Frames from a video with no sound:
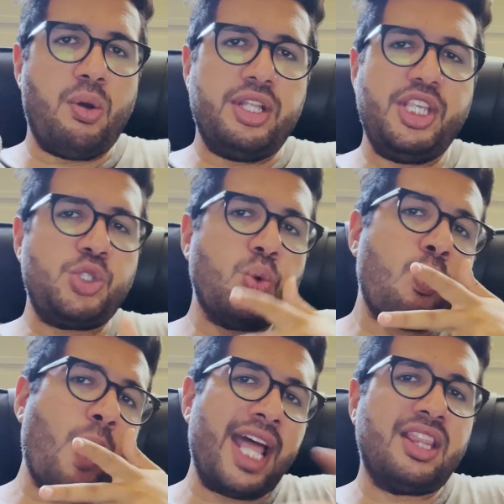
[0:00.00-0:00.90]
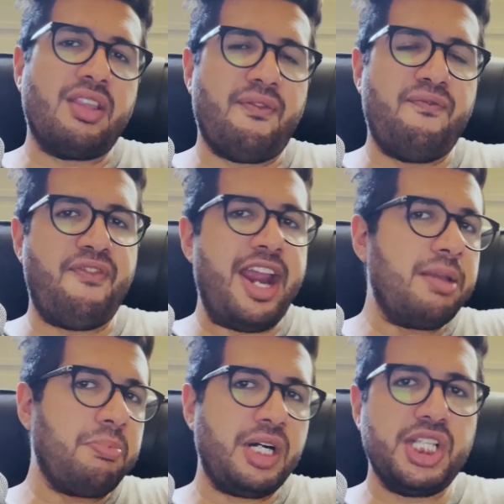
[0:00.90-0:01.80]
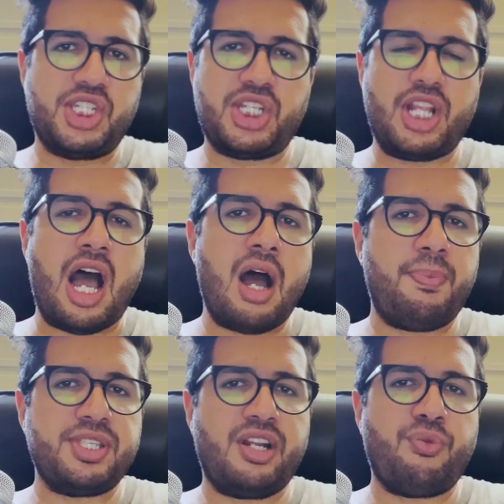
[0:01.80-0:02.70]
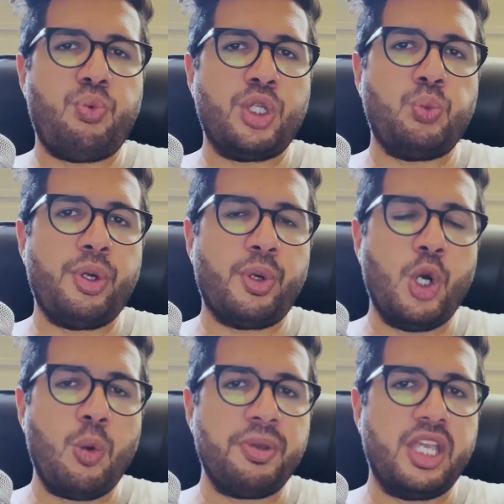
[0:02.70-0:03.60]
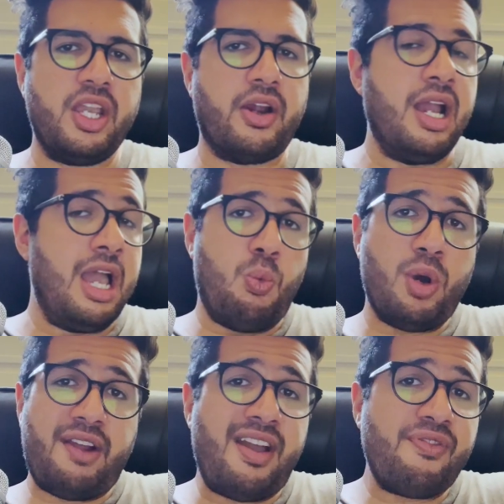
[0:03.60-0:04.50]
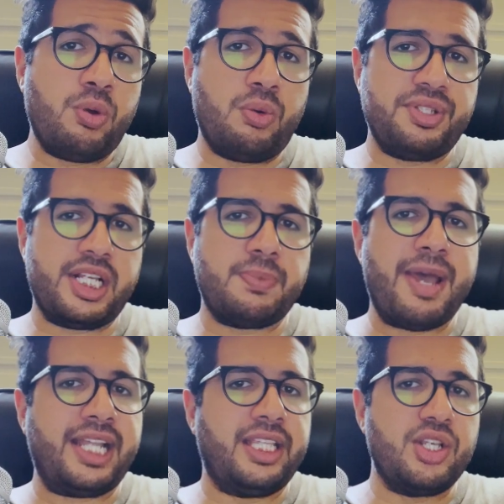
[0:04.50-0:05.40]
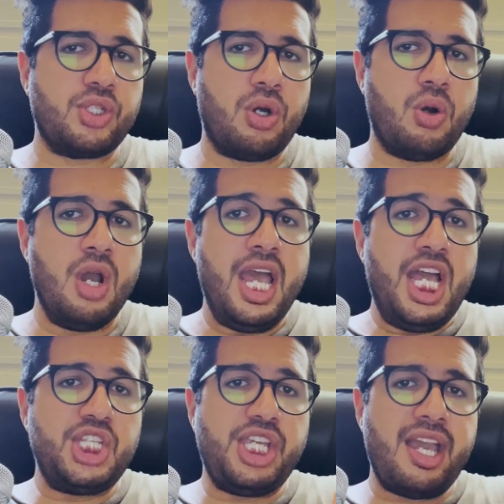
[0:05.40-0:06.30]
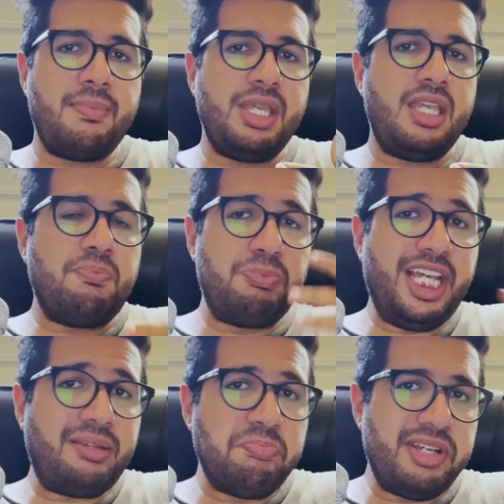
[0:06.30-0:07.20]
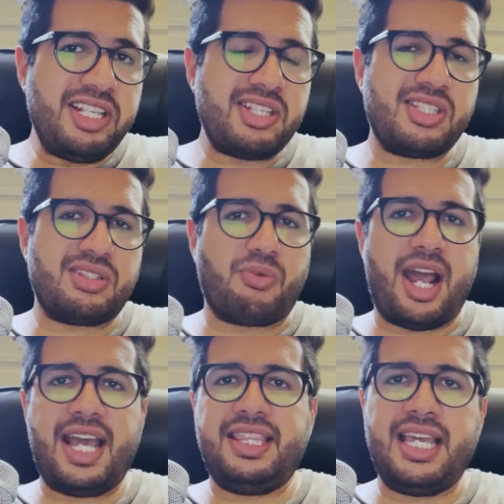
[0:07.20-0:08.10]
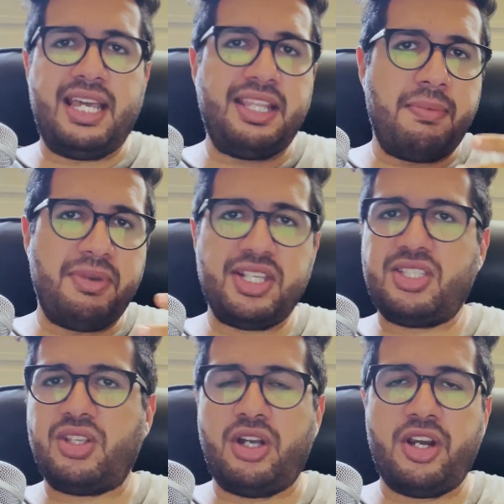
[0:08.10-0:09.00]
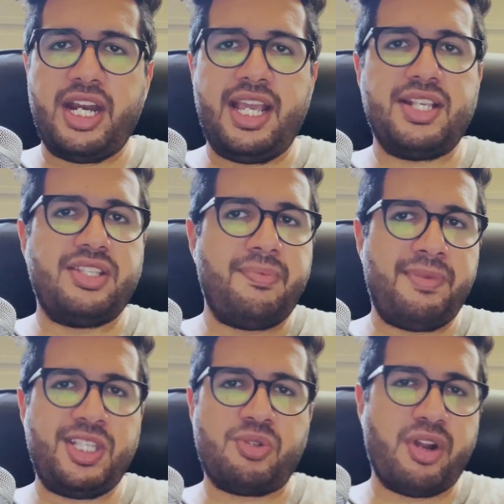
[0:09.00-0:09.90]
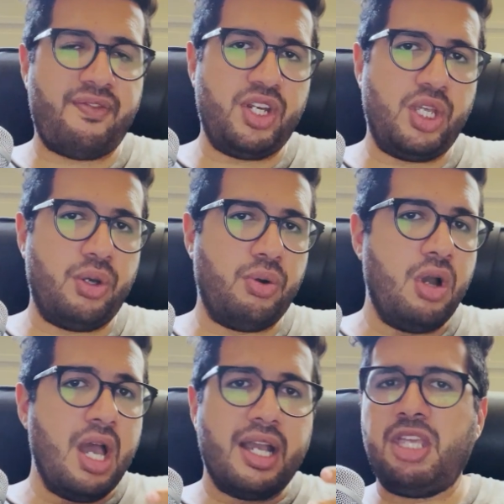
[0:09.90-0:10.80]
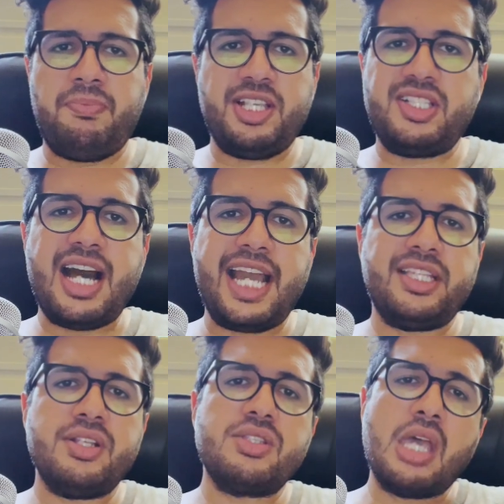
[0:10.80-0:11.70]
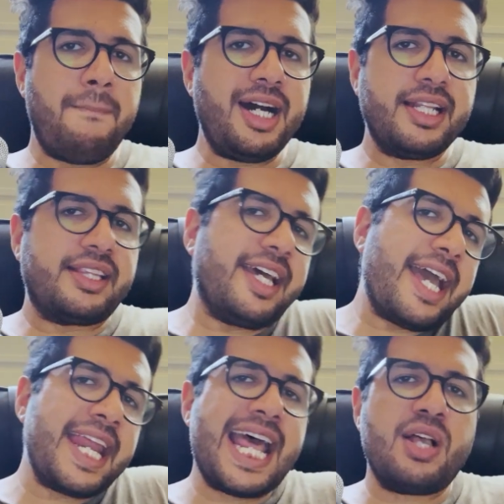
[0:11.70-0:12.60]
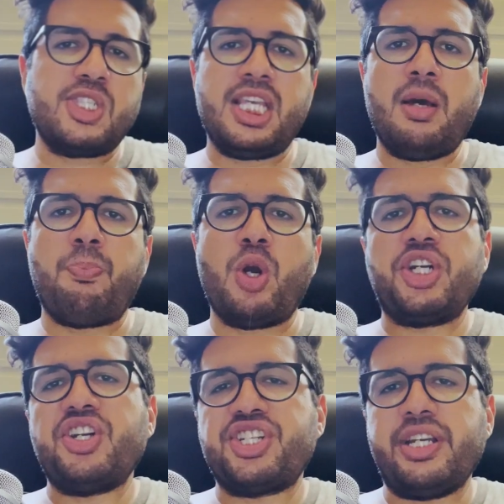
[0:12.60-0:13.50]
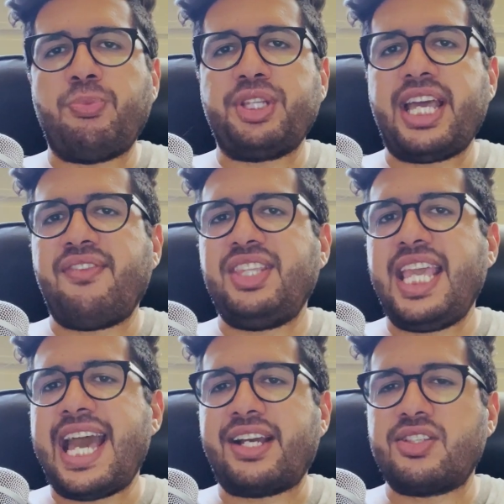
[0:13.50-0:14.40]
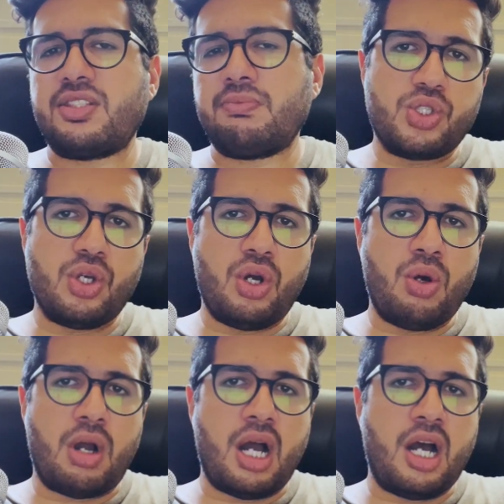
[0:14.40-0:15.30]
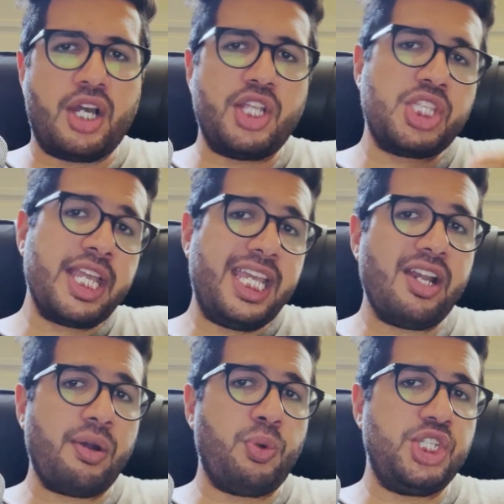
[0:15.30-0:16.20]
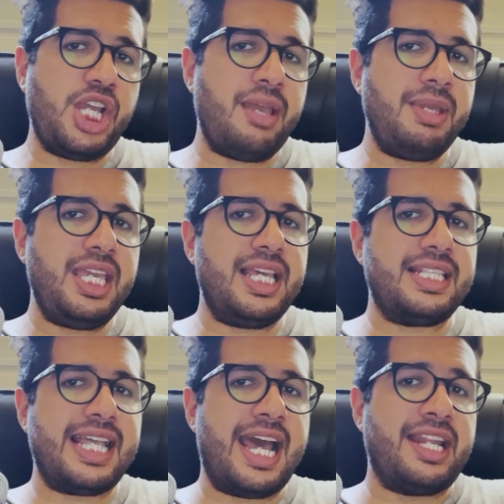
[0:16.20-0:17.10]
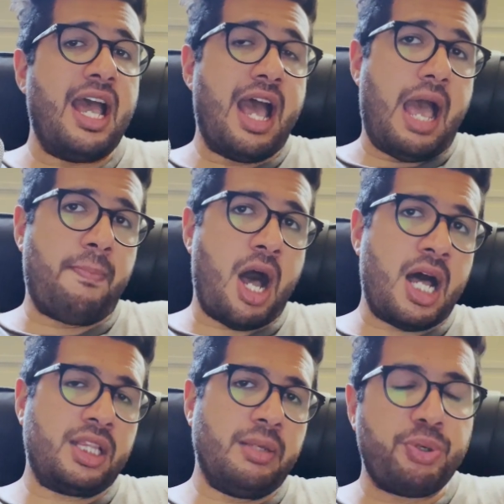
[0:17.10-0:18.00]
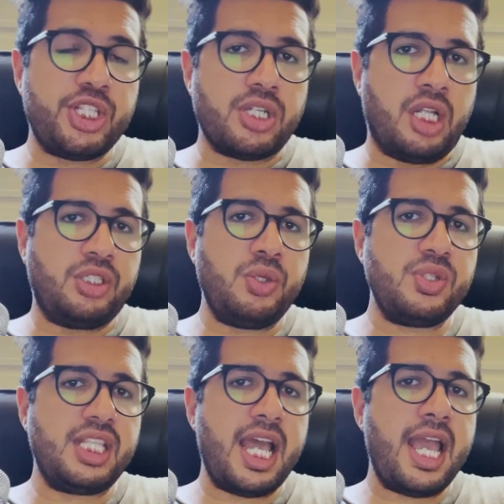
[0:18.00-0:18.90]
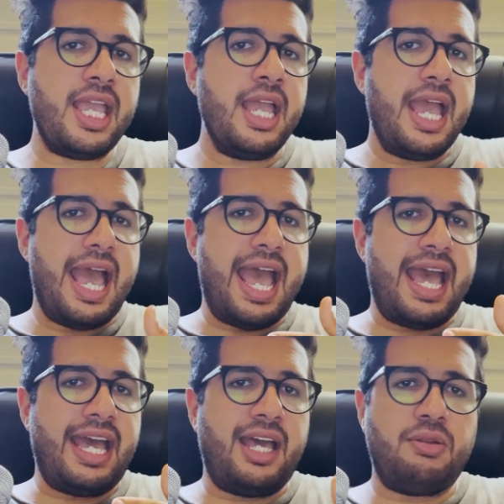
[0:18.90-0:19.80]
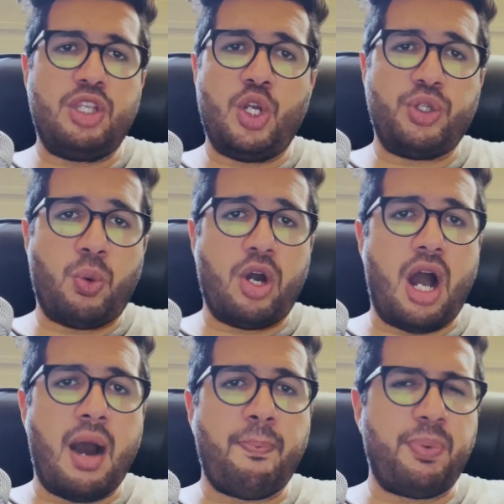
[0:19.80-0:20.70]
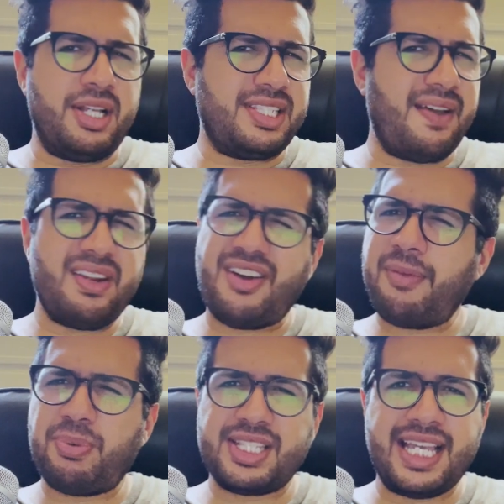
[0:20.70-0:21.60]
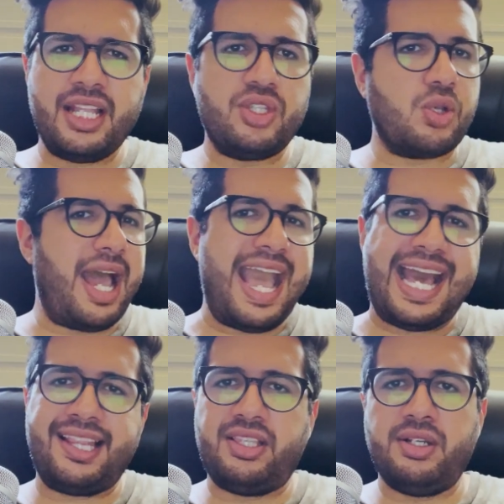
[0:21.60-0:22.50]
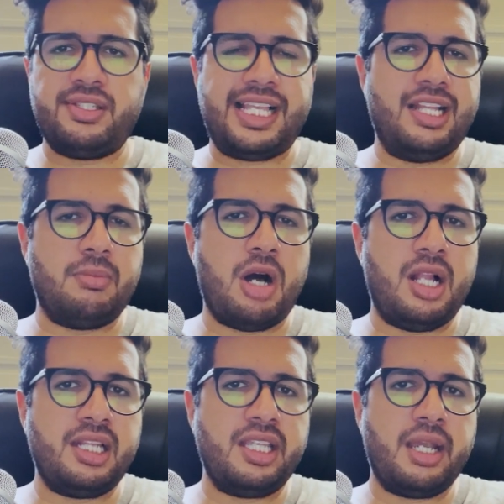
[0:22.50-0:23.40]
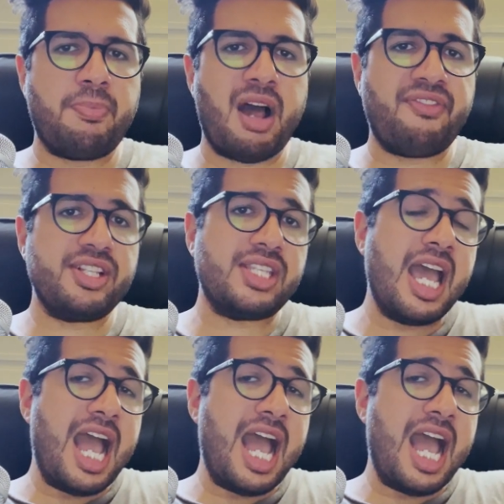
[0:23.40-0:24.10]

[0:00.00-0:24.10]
these two went very much the opposite of what we were hoping here, what everyone was expecting. So GME did miss, right? They missed earnings, they missed revenue, they missed guidance, but they announced a partnership with FTX. So good thing here with GME is that I bought the puts on Tuesday, and they were up 75%, so I had to sell them all and take profits.